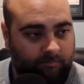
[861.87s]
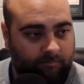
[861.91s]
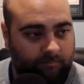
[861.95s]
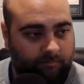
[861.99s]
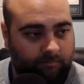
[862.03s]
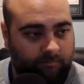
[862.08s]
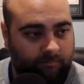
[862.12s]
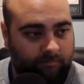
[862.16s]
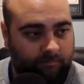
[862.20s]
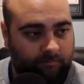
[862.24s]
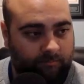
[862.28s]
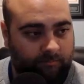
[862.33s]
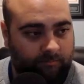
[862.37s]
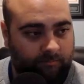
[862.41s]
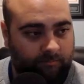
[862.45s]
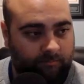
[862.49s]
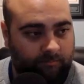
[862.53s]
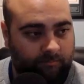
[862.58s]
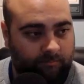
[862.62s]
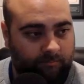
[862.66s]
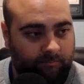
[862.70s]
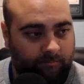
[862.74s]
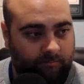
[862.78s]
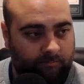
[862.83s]

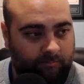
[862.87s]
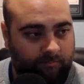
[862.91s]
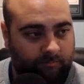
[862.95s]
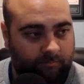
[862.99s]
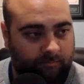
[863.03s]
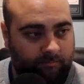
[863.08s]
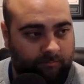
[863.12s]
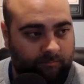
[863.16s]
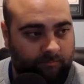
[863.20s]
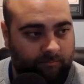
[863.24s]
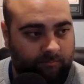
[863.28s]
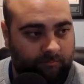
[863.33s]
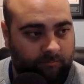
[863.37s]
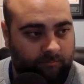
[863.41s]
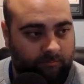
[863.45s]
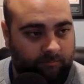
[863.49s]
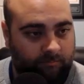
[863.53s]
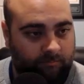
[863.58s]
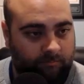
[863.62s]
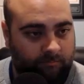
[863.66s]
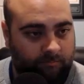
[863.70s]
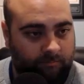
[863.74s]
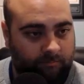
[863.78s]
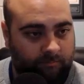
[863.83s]

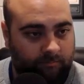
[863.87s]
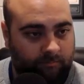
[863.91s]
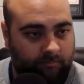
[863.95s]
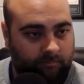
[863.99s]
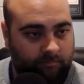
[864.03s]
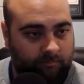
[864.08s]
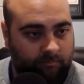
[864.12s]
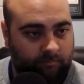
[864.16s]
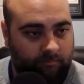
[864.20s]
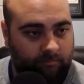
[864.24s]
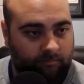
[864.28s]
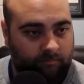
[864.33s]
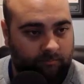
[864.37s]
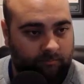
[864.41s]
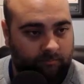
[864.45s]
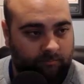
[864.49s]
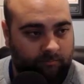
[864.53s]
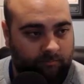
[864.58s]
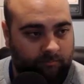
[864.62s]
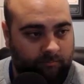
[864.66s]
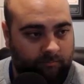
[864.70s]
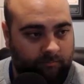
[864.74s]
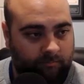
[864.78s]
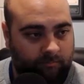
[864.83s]

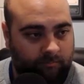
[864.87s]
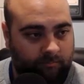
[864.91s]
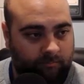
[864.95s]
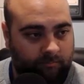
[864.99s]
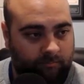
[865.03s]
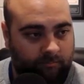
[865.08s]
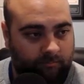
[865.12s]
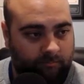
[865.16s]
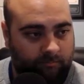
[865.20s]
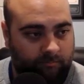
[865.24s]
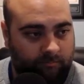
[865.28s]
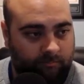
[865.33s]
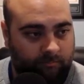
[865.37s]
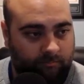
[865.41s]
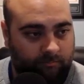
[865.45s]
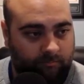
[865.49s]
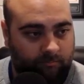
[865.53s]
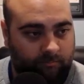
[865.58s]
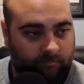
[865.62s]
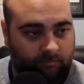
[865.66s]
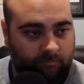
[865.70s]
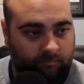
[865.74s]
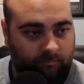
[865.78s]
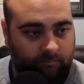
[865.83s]

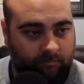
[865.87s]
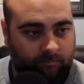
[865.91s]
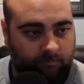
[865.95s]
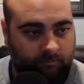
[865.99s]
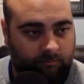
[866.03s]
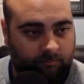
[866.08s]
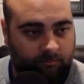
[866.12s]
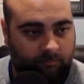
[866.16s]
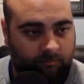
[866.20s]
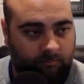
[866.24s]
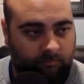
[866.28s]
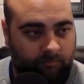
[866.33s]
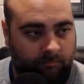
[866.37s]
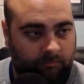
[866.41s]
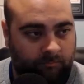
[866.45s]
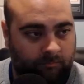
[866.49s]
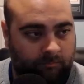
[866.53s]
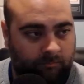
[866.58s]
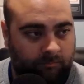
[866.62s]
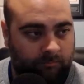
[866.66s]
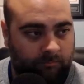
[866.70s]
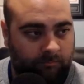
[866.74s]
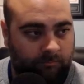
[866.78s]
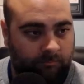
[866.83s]

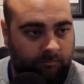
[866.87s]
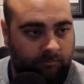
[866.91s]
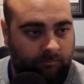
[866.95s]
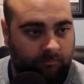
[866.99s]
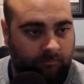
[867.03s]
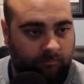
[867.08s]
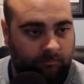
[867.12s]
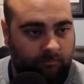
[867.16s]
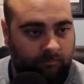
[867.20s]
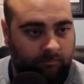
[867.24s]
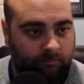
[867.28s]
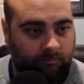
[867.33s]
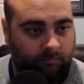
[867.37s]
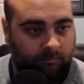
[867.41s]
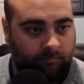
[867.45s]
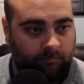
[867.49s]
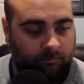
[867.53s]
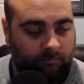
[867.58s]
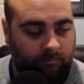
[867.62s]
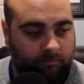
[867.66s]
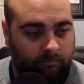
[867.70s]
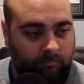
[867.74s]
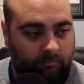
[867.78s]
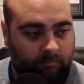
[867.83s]

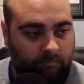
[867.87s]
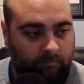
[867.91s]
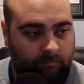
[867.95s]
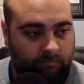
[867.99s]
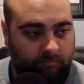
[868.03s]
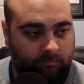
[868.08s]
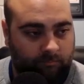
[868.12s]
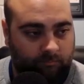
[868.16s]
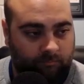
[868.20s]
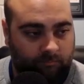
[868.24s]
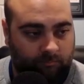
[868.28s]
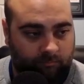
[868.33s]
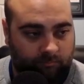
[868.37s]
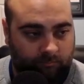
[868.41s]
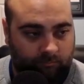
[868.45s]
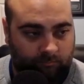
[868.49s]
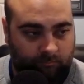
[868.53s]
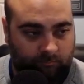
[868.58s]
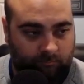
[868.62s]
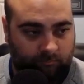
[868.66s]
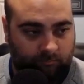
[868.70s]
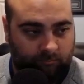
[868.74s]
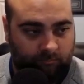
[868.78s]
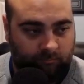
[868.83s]

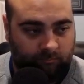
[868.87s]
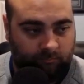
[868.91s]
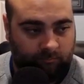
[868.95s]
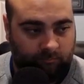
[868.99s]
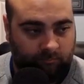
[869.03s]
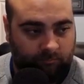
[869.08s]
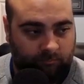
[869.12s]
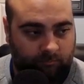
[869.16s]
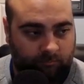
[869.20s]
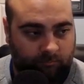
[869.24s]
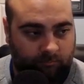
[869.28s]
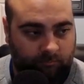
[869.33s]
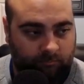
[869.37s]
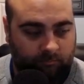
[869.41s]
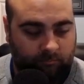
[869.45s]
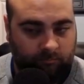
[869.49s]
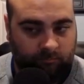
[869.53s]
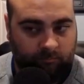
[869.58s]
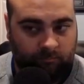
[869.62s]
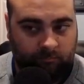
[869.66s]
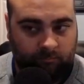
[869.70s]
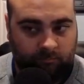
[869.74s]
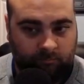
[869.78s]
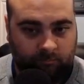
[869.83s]
The person shown says nothing.